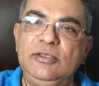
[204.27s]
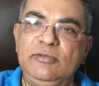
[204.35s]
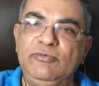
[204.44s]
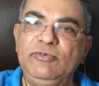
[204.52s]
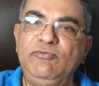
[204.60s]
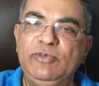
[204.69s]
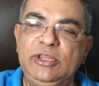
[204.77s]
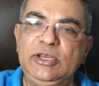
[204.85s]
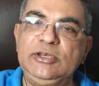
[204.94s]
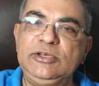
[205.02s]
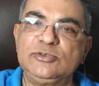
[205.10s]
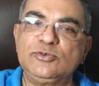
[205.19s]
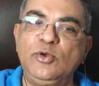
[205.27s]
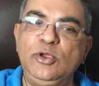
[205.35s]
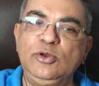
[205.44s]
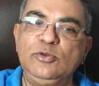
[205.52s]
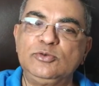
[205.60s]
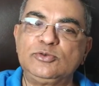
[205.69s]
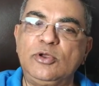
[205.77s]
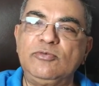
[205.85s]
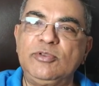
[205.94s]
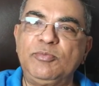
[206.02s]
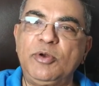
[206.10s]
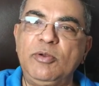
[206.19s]
whether it is going to solve
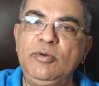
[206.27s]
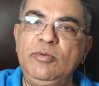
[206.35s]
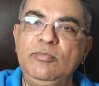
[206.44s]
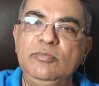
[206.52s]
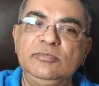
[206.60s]
the problem?